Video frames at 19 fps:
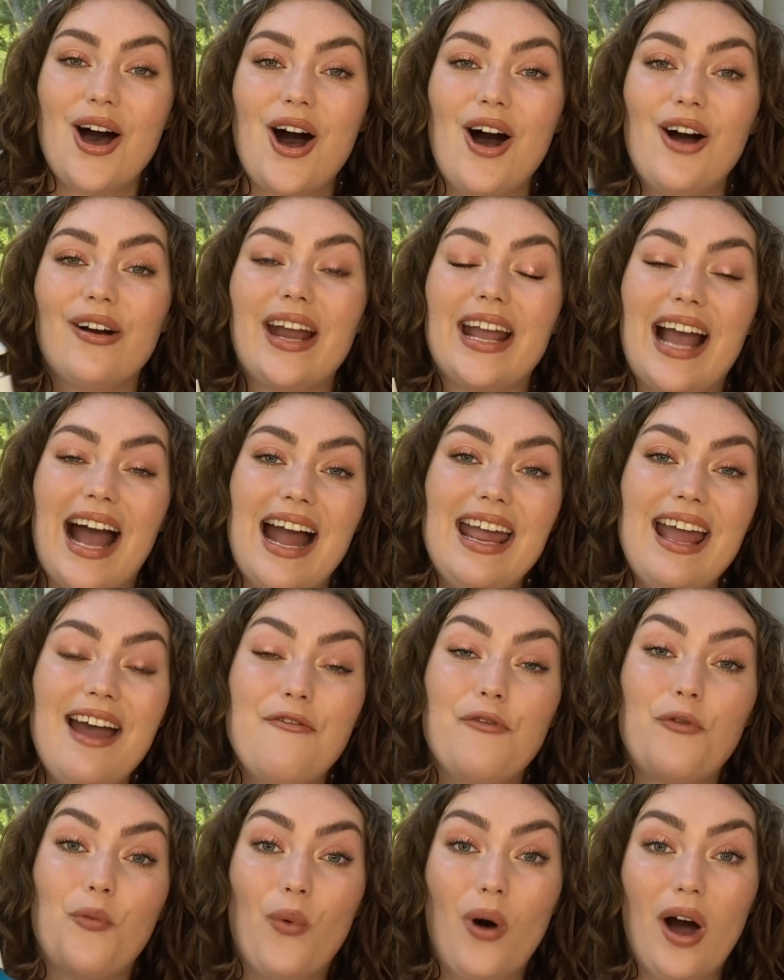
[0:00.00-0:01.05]
All right, I
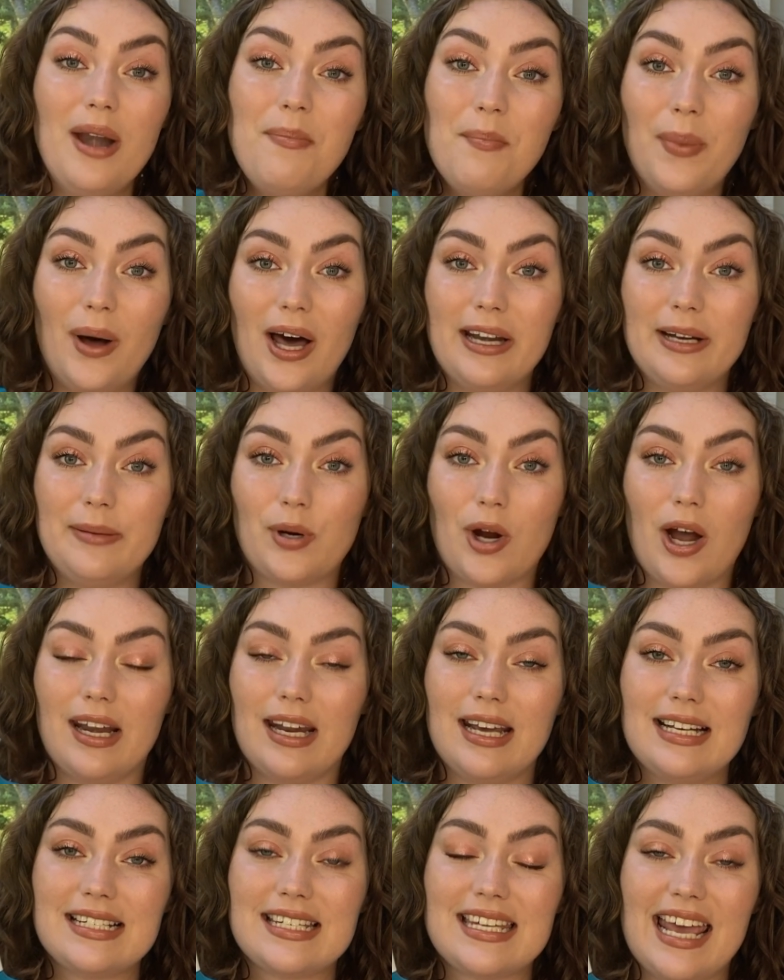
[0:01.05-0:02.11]
have one body
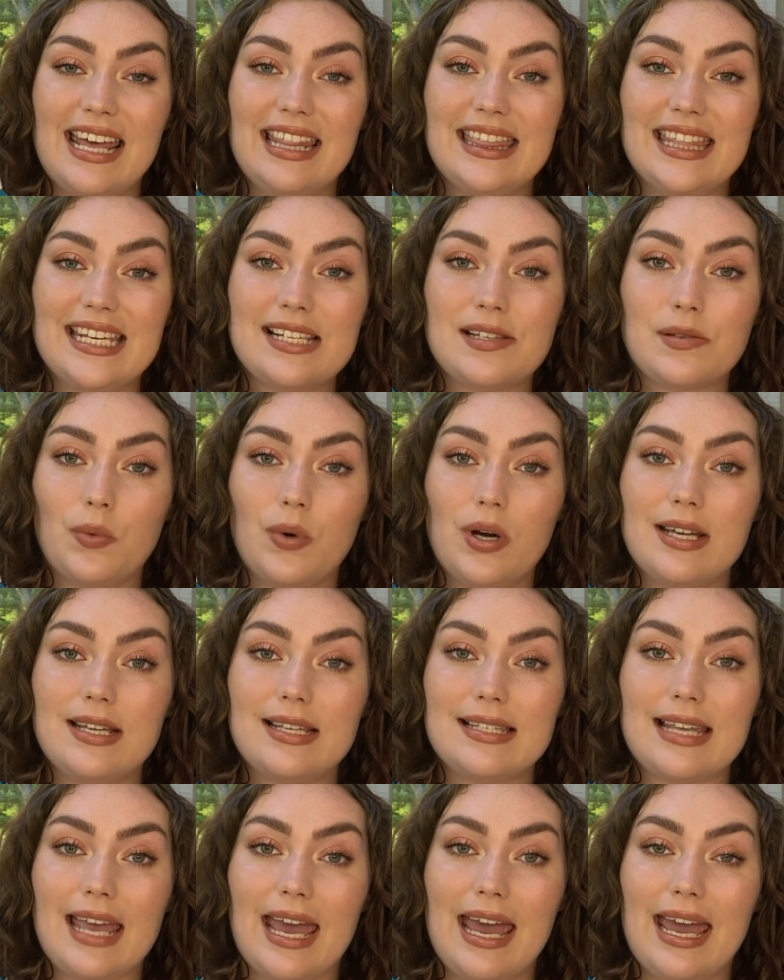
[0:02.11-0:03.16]
product, and this
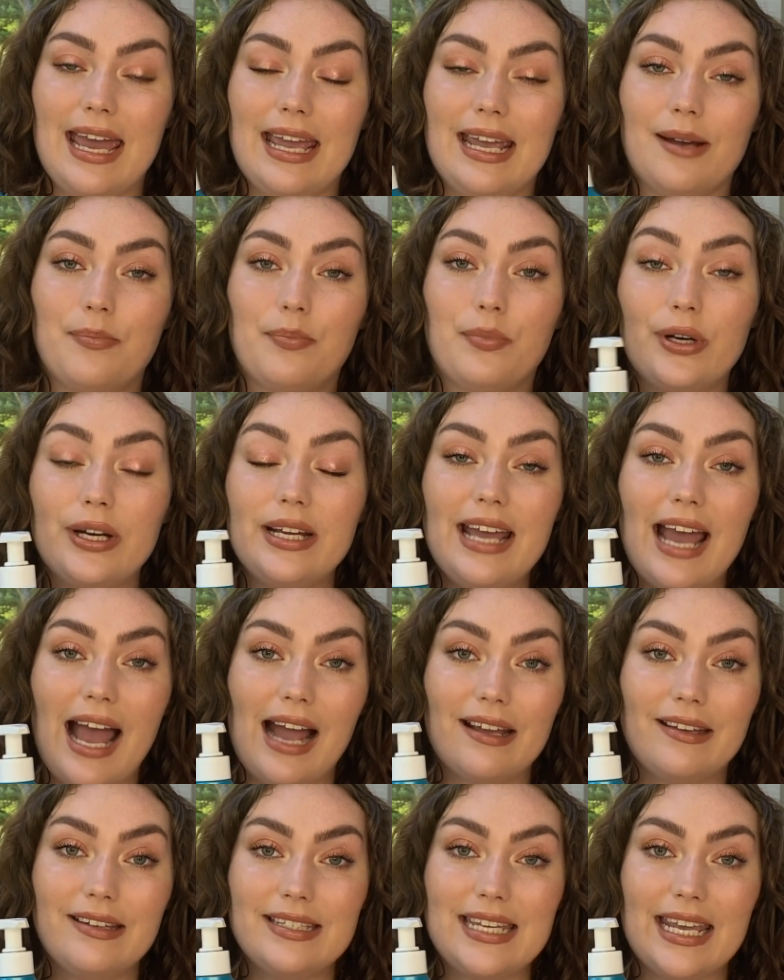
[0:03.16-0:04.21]
was a
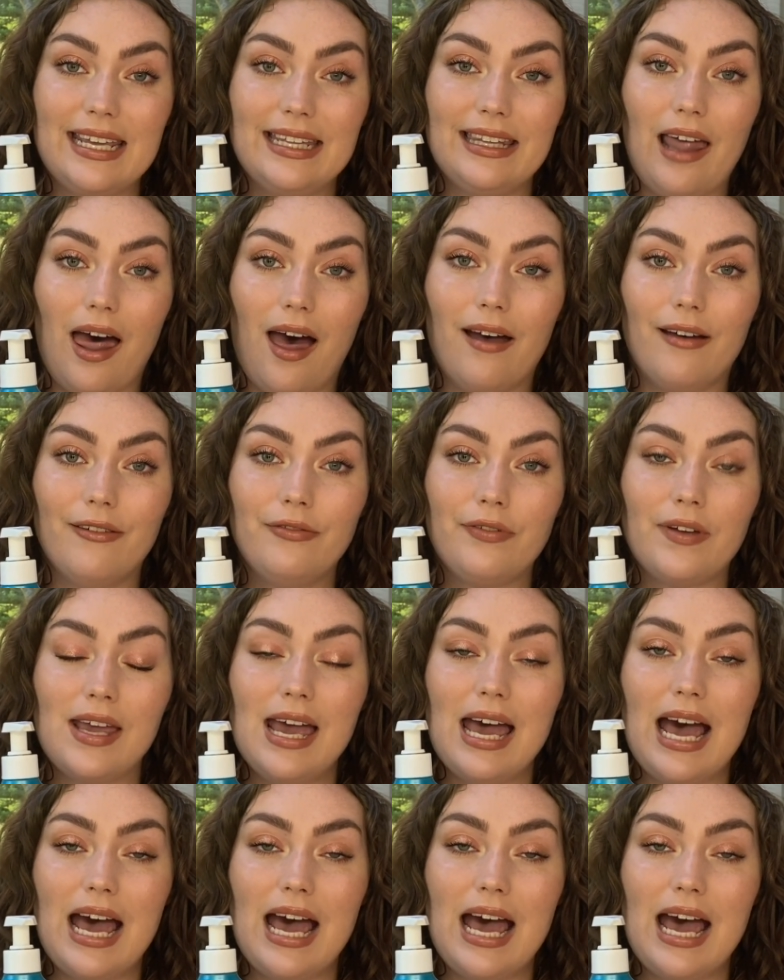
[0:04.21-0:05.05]
pre-Accutane love,